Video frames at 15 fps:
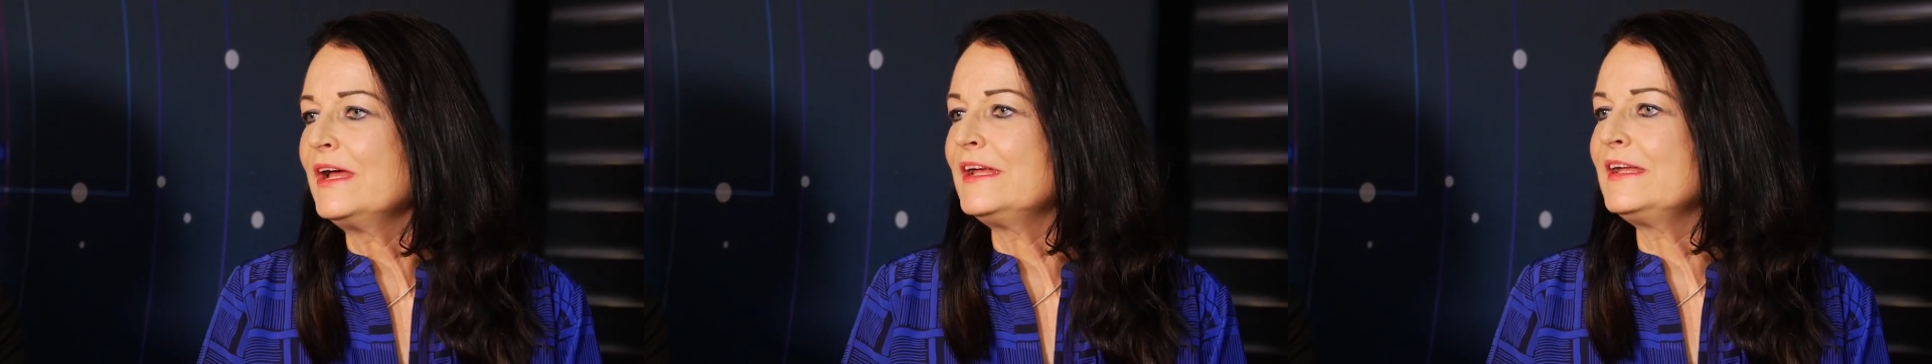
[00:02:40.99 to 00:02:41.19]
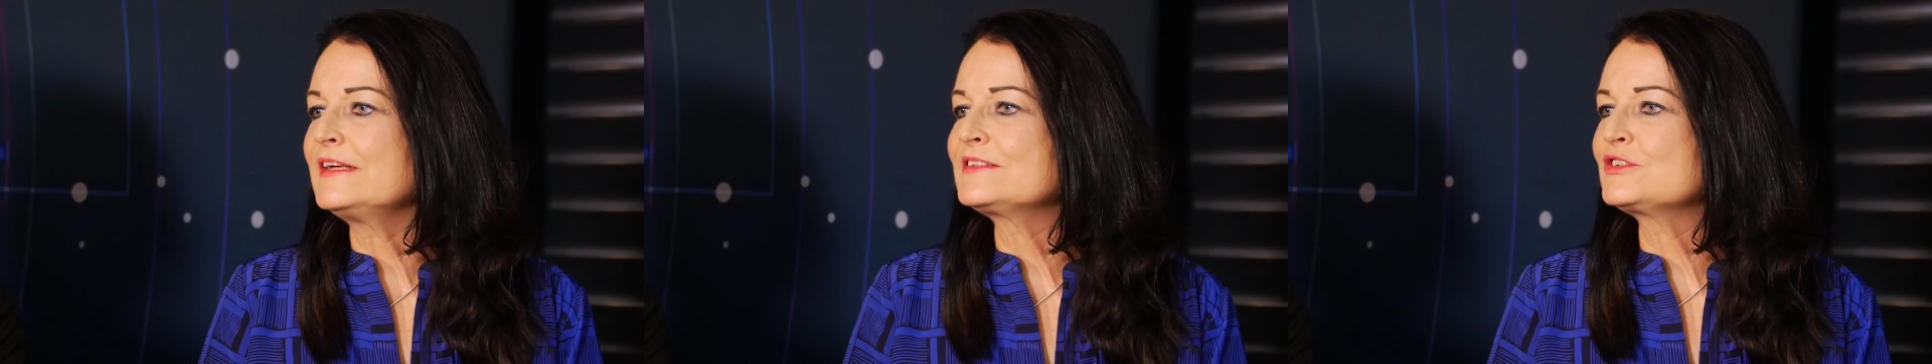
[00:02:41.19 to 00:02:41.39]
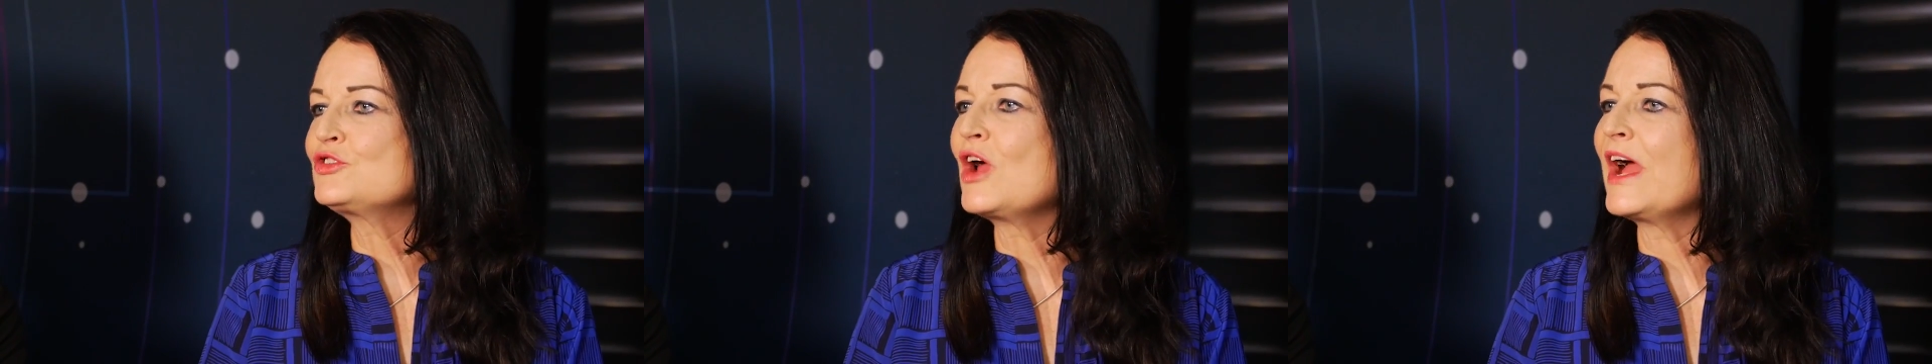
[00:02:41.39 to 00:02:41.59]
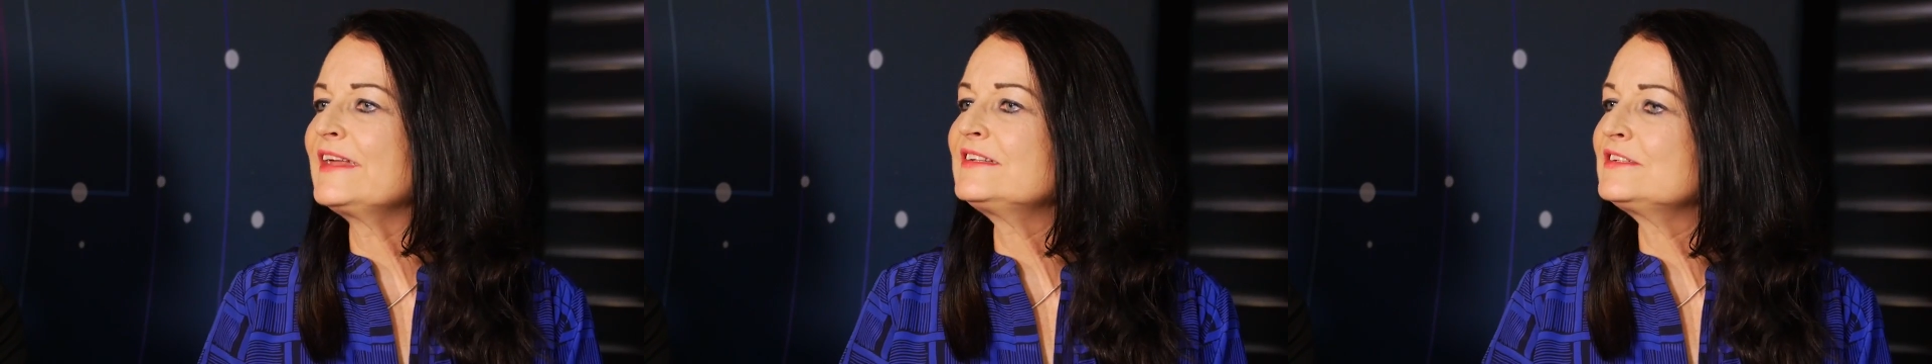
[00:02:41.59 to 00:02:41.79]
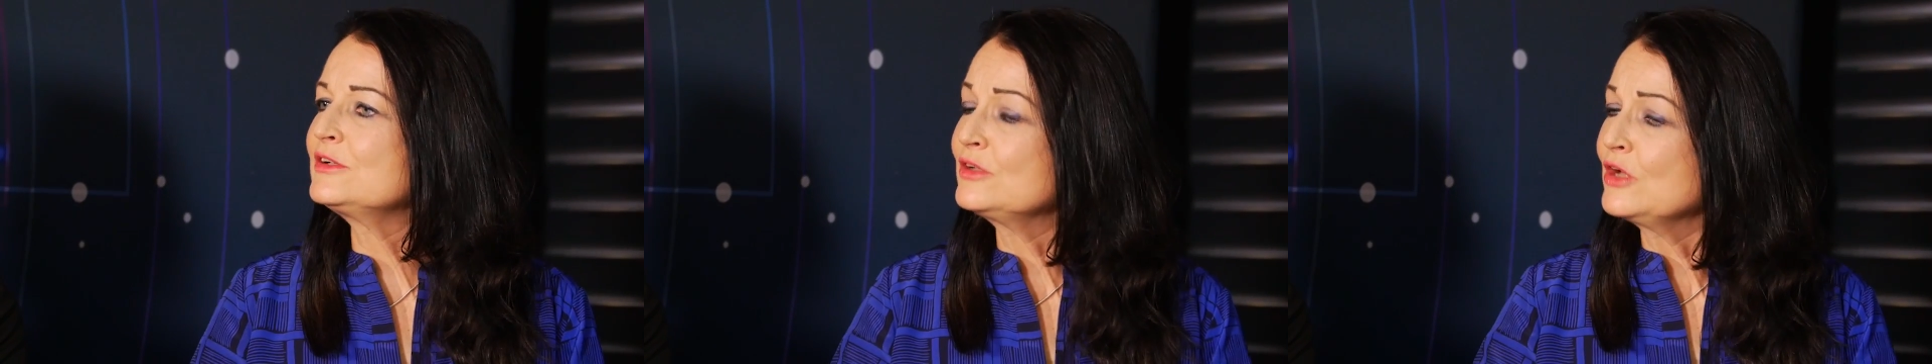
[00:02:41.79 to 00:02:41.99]
in us
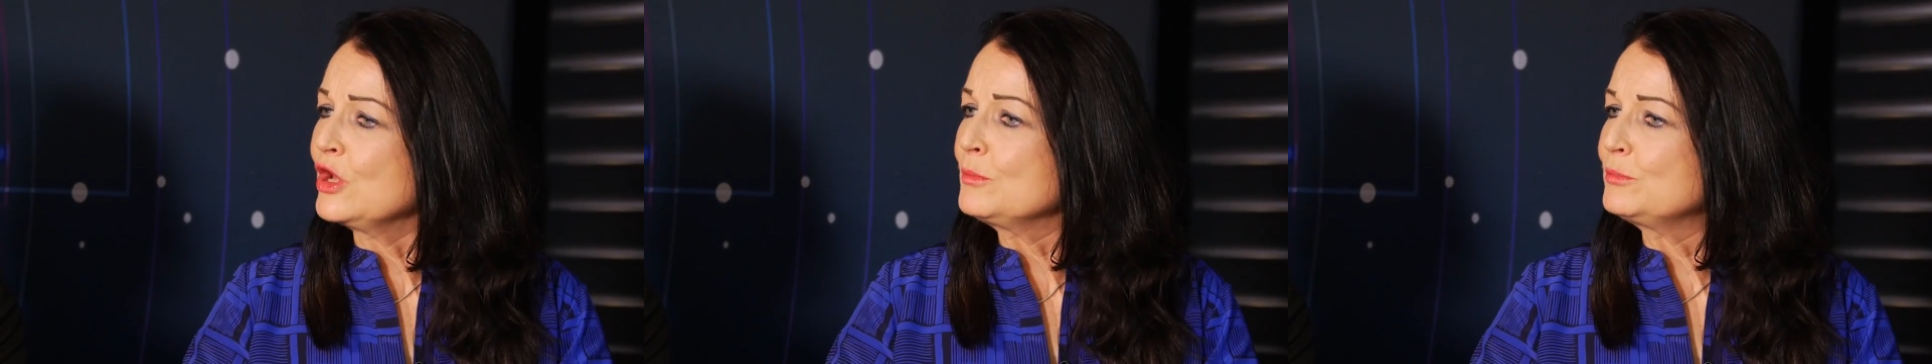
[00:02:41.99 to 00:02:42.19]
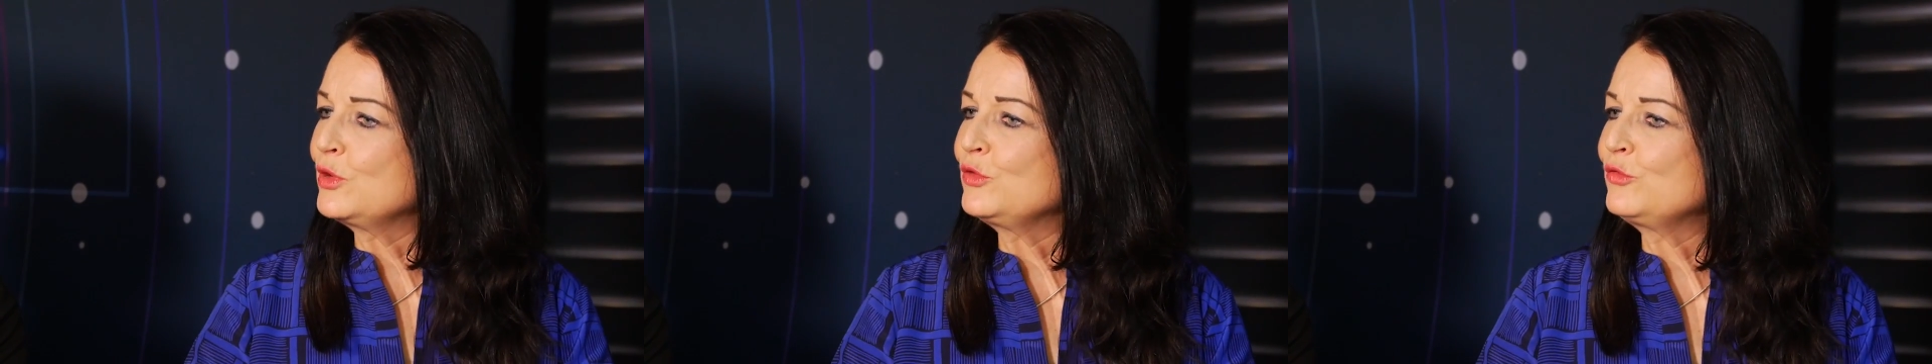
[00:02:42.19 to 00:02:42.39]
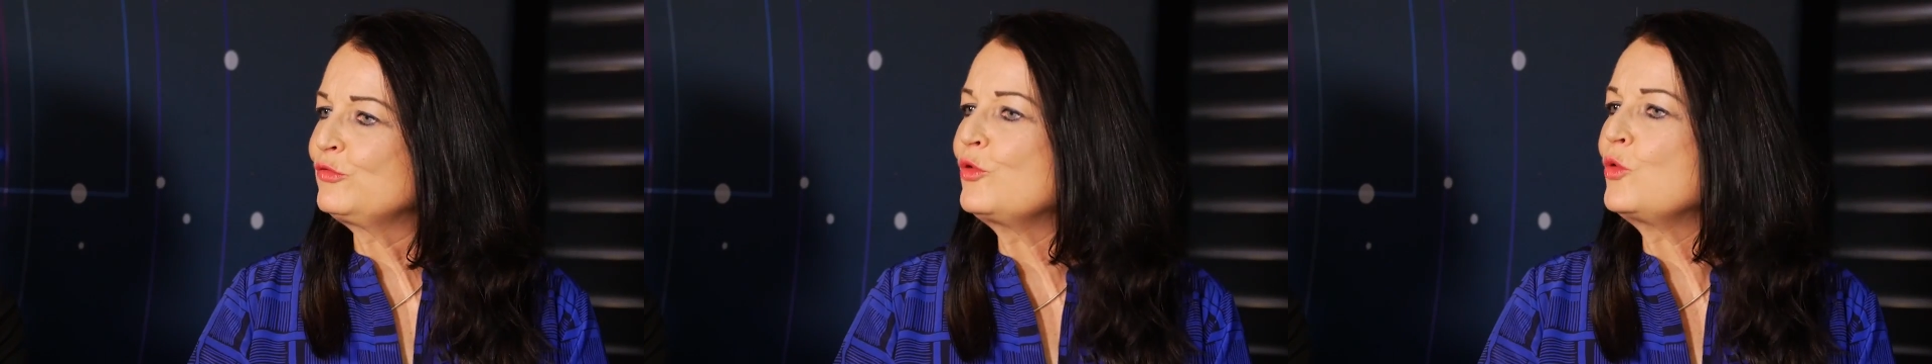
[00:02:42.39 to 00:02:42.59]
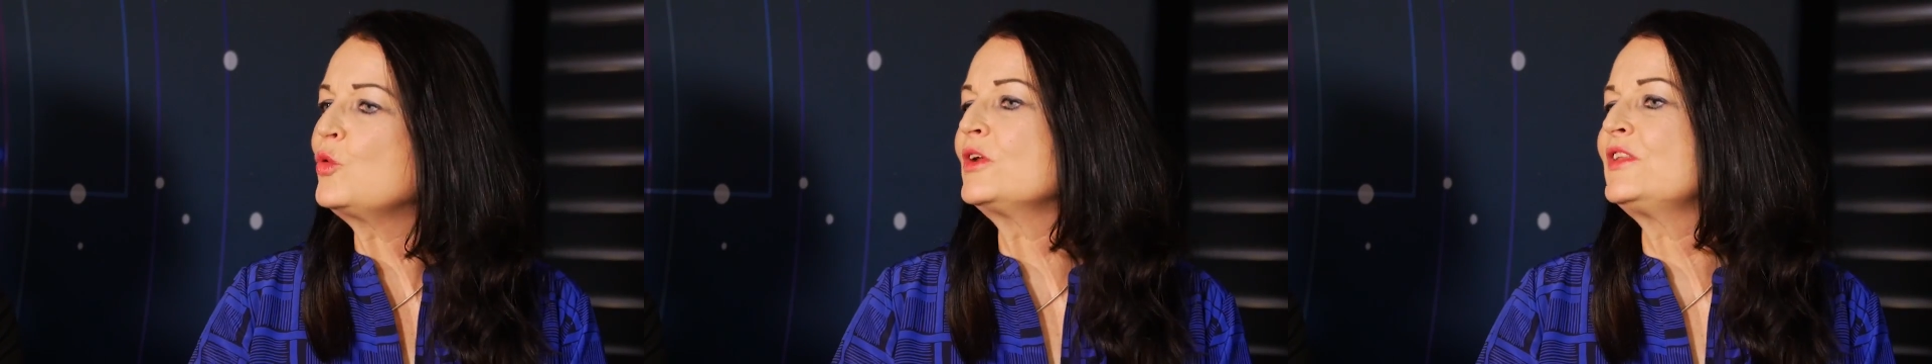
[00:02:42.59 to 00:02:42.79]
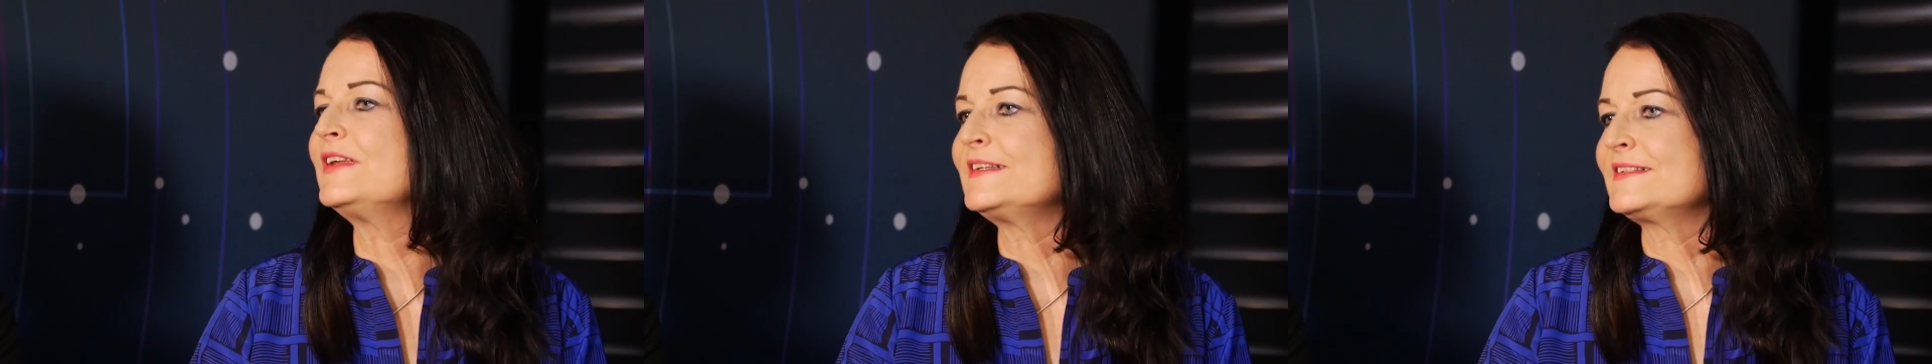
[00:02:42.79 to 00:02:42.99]
trying to put
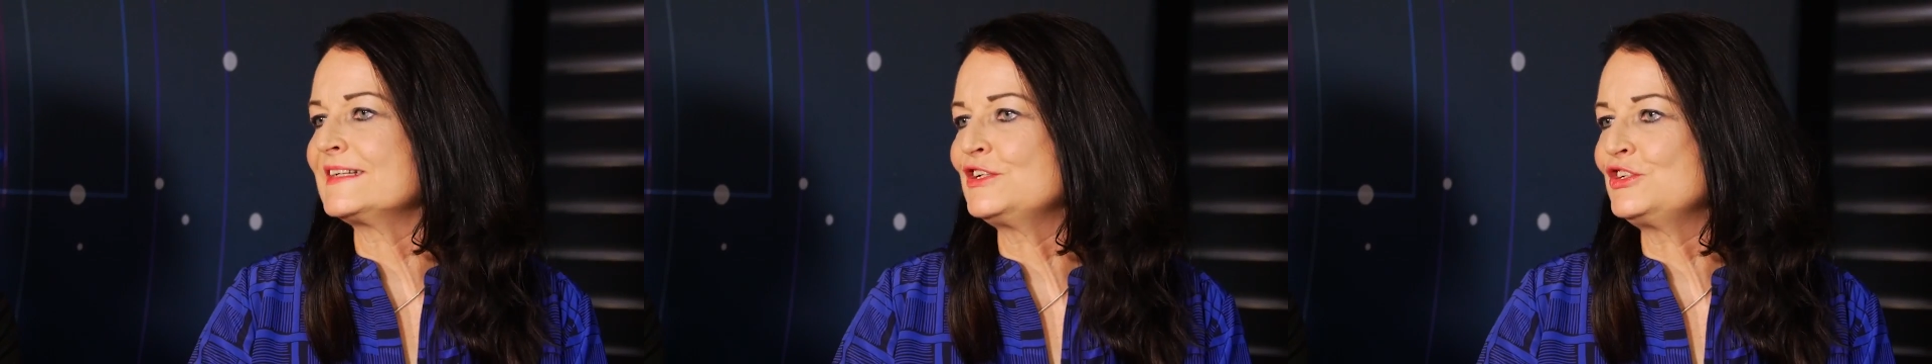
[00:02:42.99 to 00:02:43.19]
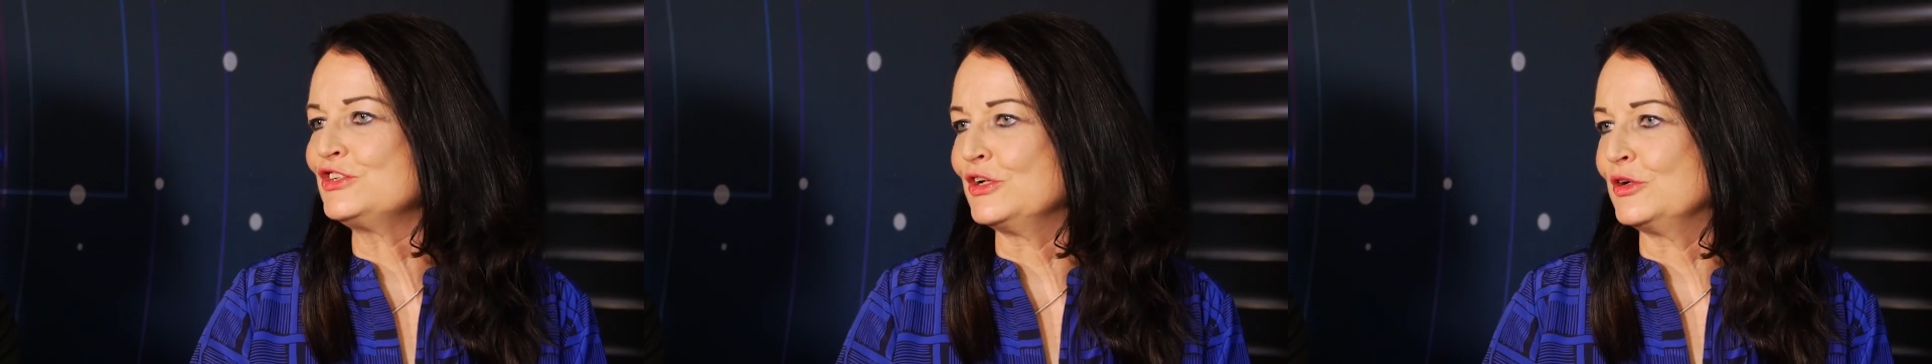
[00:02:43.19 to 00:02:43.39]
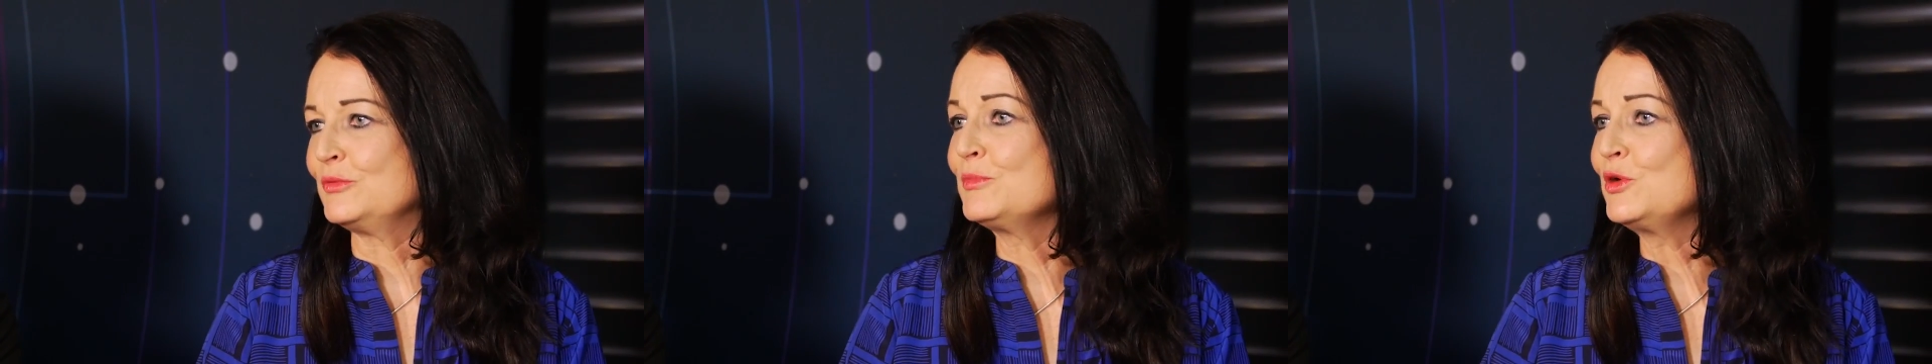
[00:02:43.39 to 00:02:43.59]
forward this issue,